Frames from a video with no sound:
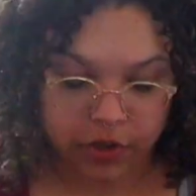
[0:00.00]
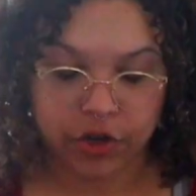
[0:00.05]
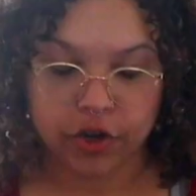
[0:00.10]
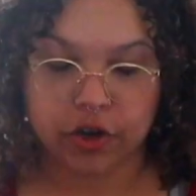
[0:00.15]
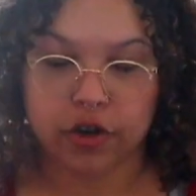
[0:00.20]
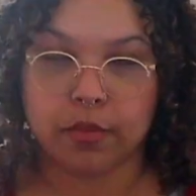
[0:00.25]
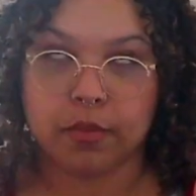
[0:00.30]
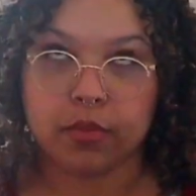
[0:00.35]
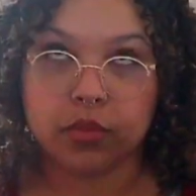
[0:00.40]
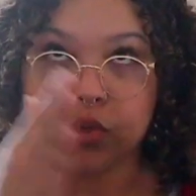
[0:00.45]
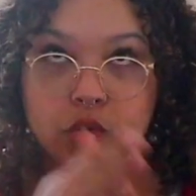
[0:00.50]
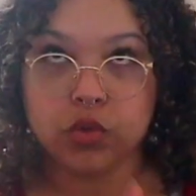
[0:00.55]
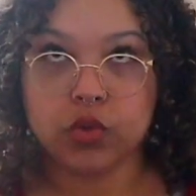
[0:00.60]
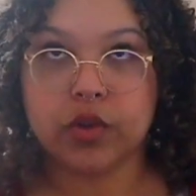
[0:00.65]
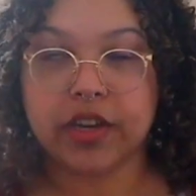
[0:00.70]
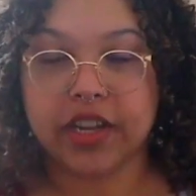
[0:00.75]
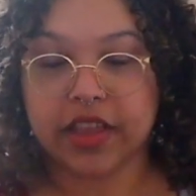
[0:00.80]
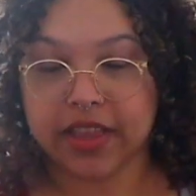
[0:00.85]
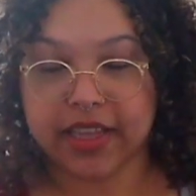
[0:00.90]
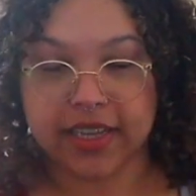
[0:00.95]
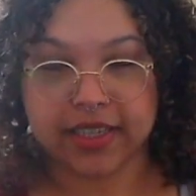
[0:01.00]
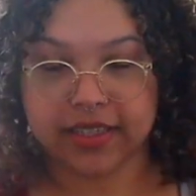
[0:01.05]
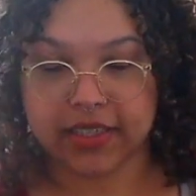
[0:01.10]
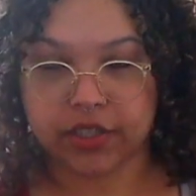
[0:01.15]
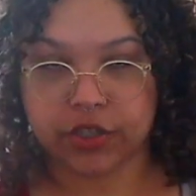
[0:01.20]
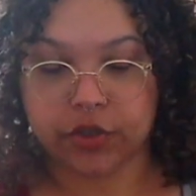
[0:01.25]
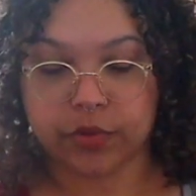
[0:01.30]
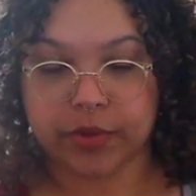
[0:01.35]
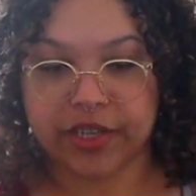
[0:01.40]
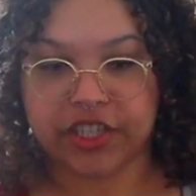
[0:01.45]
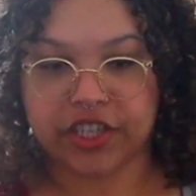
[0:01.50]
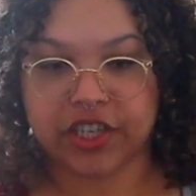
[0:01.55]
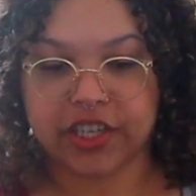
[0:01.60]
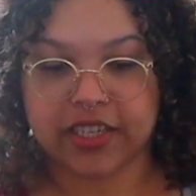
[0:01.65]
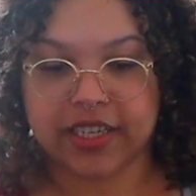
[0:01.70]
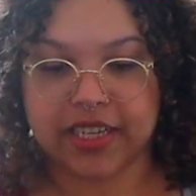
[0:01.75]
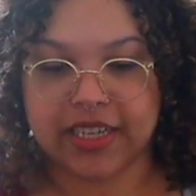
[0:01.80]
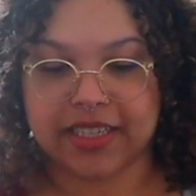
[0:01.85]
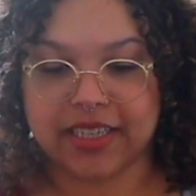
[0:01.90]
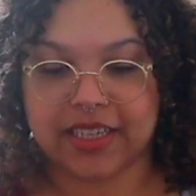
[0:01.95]
Your mood in these
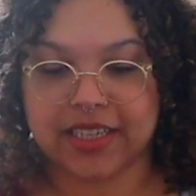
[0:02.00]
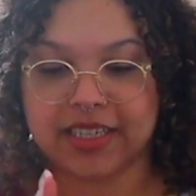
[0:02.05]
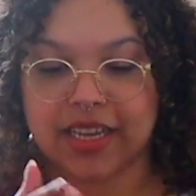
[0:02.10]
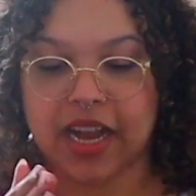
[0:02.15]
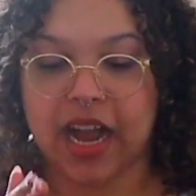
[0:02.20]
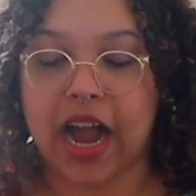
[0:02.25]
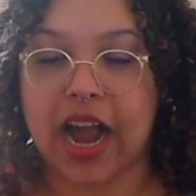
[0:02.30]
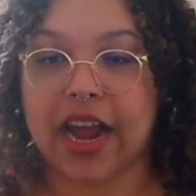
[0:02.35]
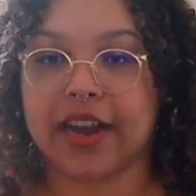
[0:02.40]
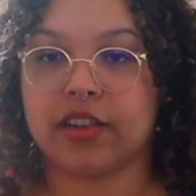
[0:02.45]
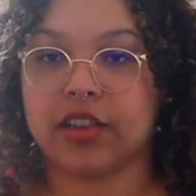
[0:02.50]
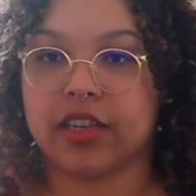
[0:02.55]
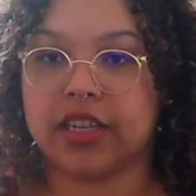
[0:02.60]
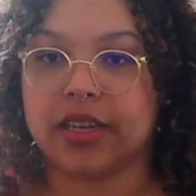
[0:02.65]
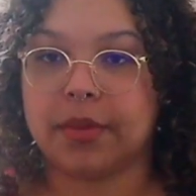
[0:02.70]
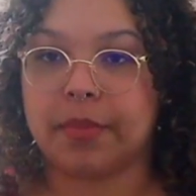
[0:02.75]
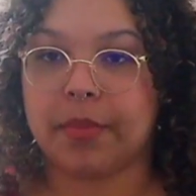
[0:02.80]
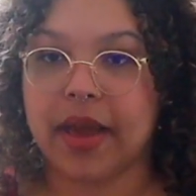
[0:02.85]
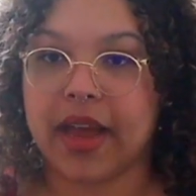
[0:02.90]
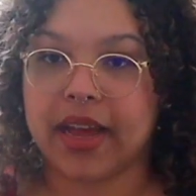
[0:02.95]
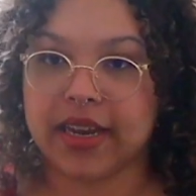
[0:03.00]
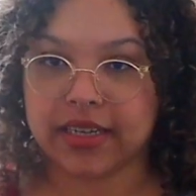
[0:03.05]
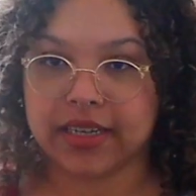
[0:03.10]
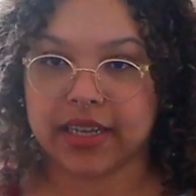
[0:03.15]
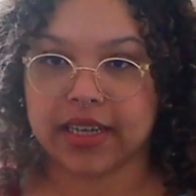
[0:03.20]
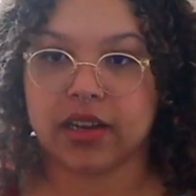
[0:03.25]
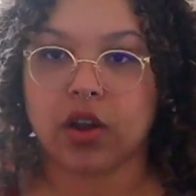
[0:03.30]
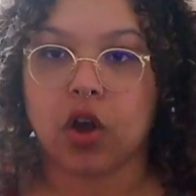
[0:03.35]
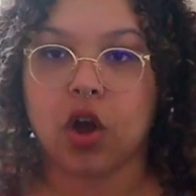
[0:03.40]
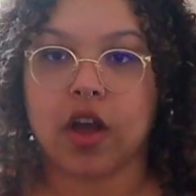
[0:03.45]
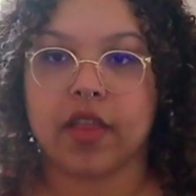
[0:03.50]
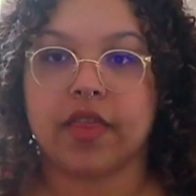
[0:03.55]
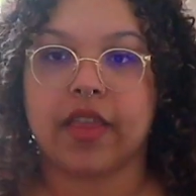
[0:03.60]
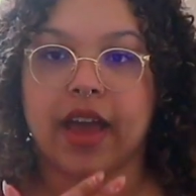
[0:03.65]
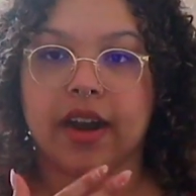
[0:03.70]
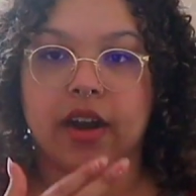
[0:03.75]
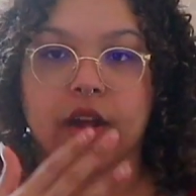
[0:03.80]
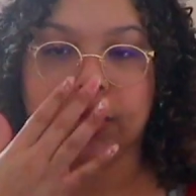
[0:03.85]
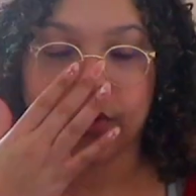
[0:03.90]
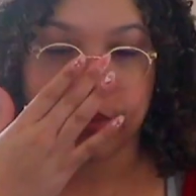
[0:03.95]
situations is entirely dependent on
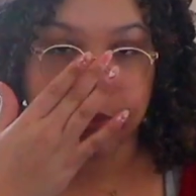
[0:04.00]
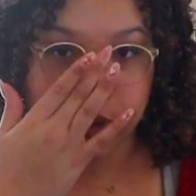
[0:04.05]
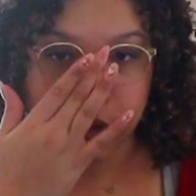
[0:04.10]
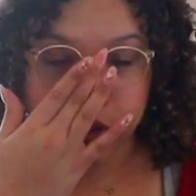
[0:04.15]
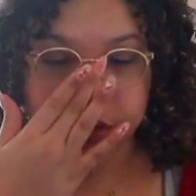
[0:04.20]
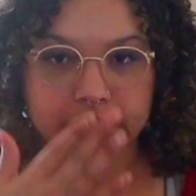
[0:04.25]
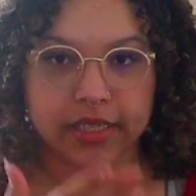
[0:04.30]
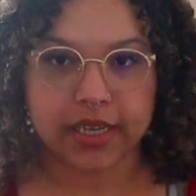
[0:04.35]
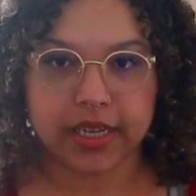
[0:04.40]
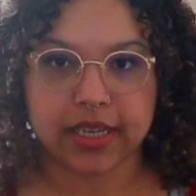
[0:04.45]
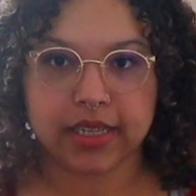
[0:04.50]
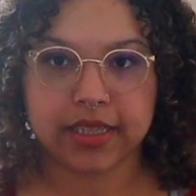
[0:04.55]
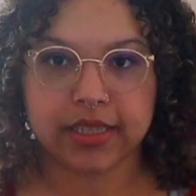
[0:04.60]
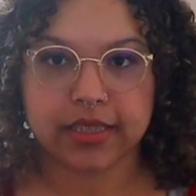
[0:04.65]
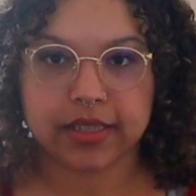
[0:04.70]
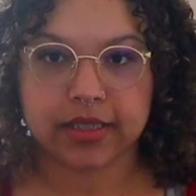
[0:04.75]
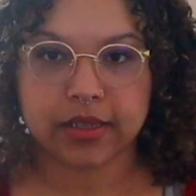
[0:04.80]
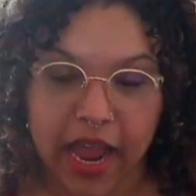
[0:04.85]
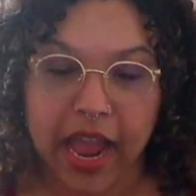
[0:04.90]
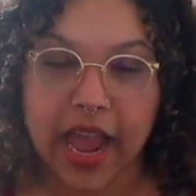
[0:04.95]
that other person's